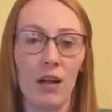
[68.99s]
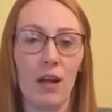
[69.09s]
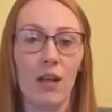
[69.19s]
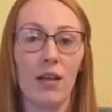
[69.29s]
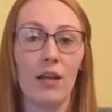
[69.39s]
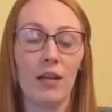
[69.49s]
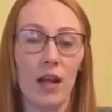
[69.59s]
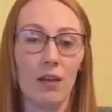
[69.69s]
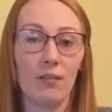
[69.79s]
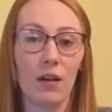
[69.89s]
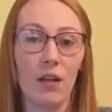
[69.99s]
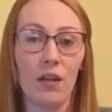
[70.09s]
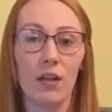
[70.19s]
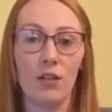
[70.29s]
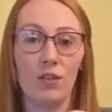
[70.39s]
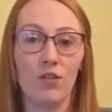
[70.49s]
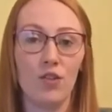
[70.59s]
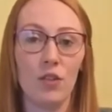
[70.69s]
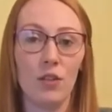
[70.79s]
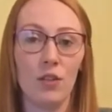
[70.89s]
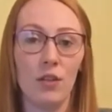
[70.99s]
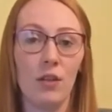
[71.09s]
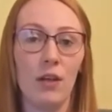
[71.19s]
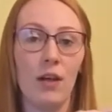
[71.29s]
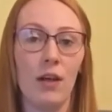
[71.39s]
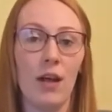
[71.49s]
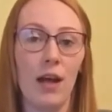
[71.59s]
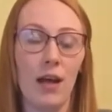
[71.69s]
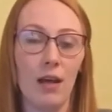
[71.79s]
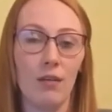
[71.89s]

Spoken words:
Then grandfather is G-F.